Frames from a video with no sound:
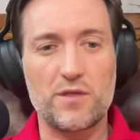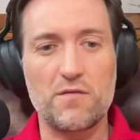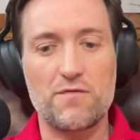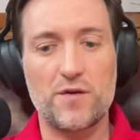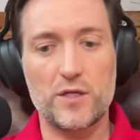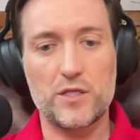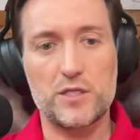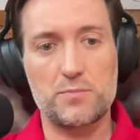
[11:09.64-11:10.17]
very
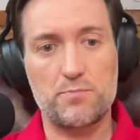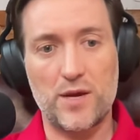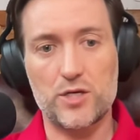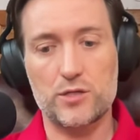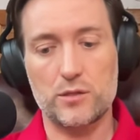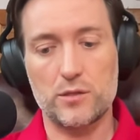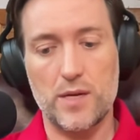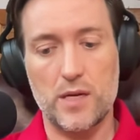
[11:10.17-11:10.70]
special
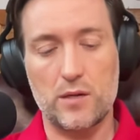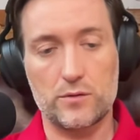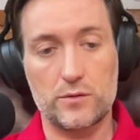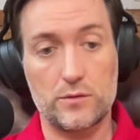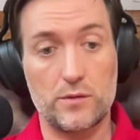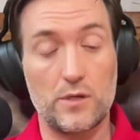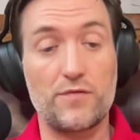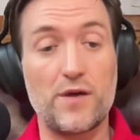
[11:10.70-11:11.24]
about
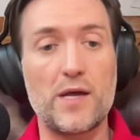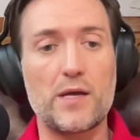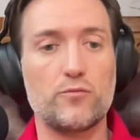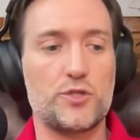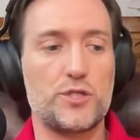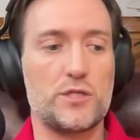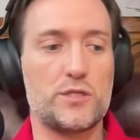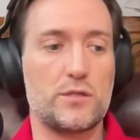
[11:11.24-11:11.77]
the Levant, which
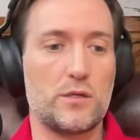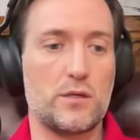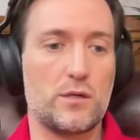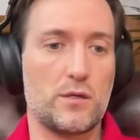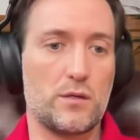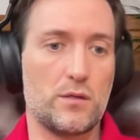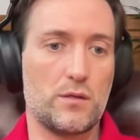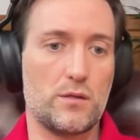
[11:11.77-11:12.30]
is the
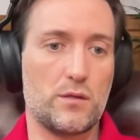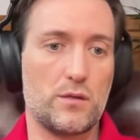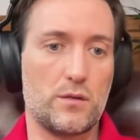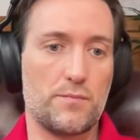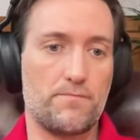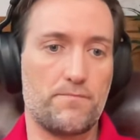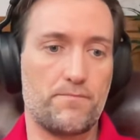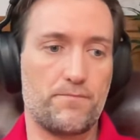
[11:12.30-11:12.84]
the
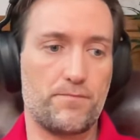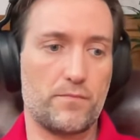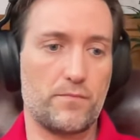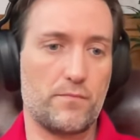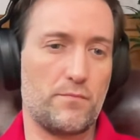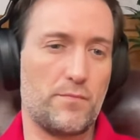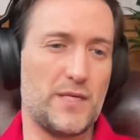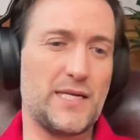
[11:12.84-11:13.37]

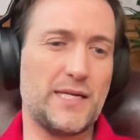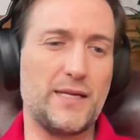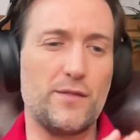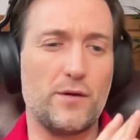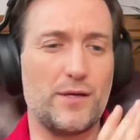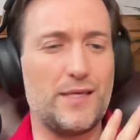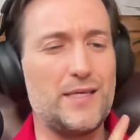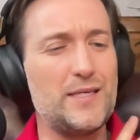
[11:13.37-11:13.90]
basically the
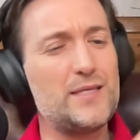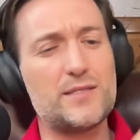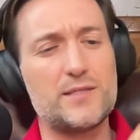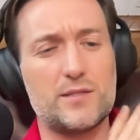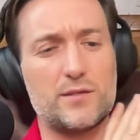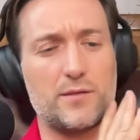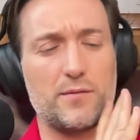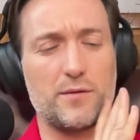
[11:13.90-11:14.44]

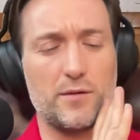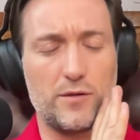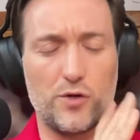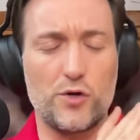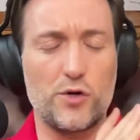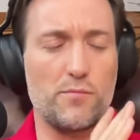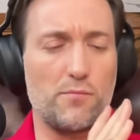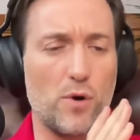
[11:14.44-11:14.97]

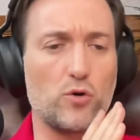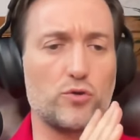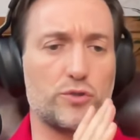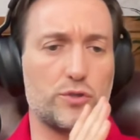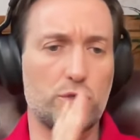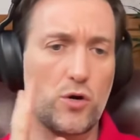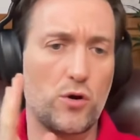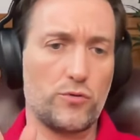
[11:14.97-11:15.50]
easternmost
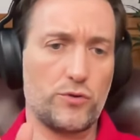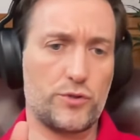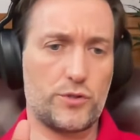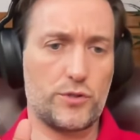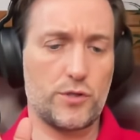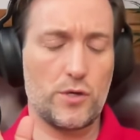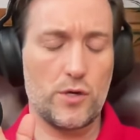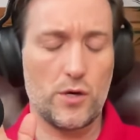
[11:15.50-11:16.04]
coast
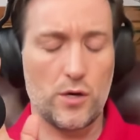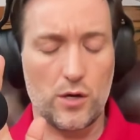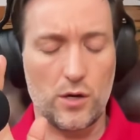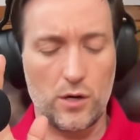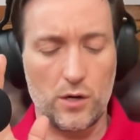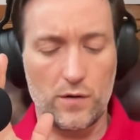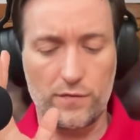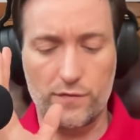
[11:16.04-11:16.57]

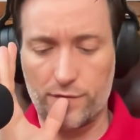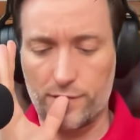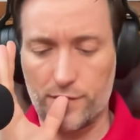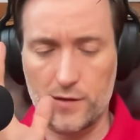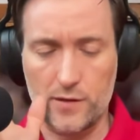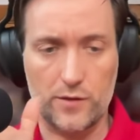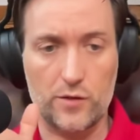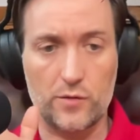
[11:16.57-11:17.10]
of
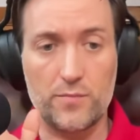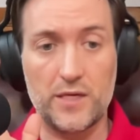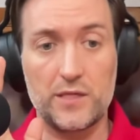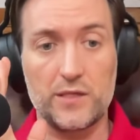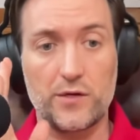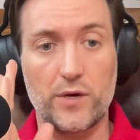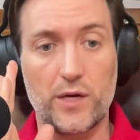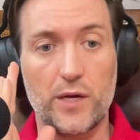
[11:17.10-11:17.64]
uh, the
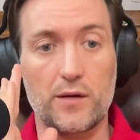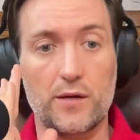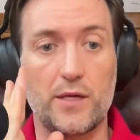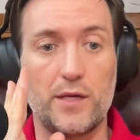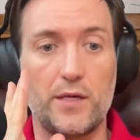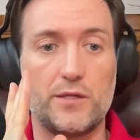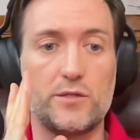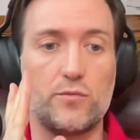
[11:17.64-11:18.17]
Mediterranean.
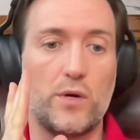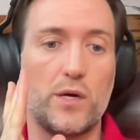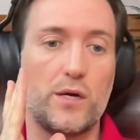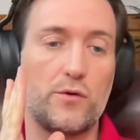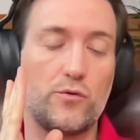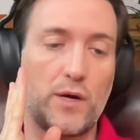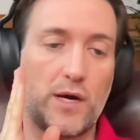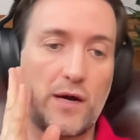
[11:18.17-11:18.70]
It's where you
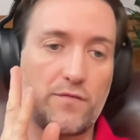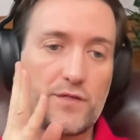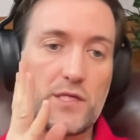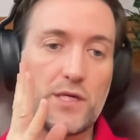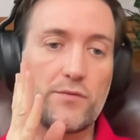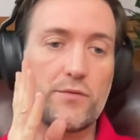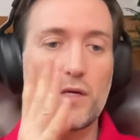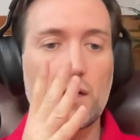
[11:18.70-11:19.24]
have
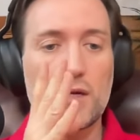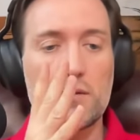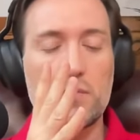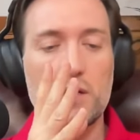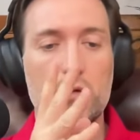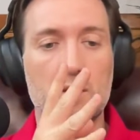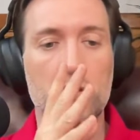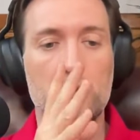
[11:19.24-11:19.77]
Syria,
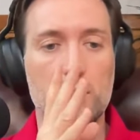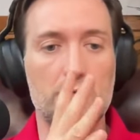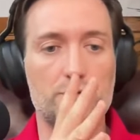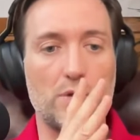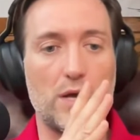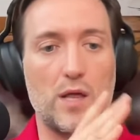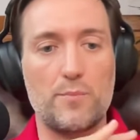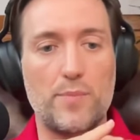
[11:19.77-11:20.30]
Lebanon,
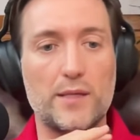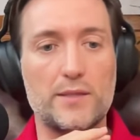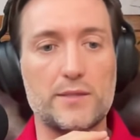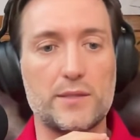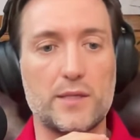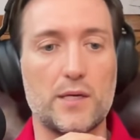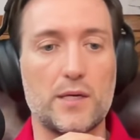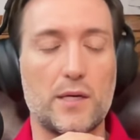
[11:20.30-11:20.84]
Israel,
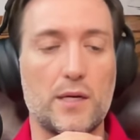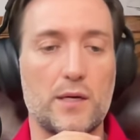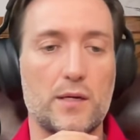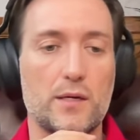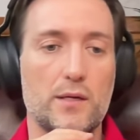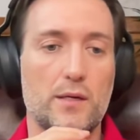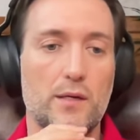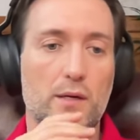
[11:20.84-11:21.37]
Palestine,
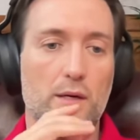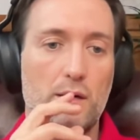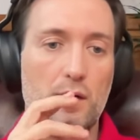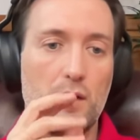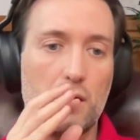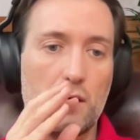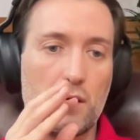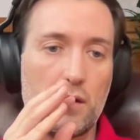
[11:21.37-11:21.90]

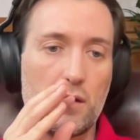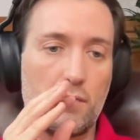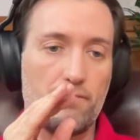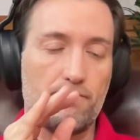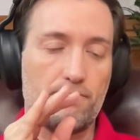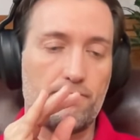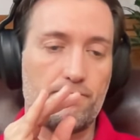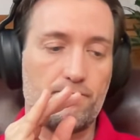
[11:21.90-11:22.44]
uh,
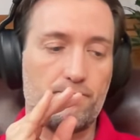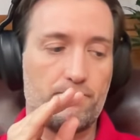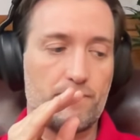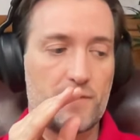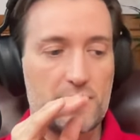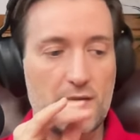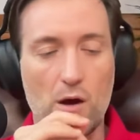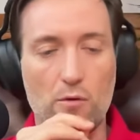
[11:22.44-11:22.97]

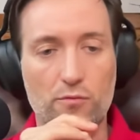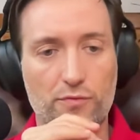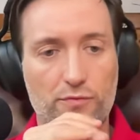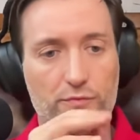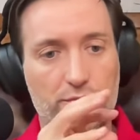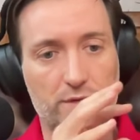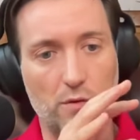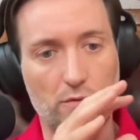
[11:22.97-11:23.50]
south
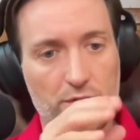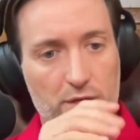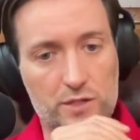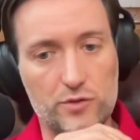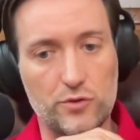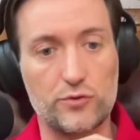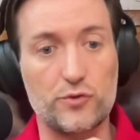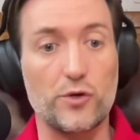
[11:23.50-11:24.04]
southeastern
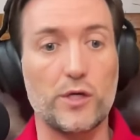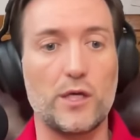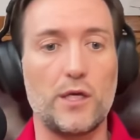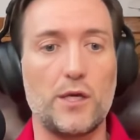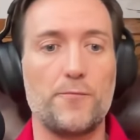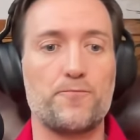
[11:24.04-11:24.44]
Turkey.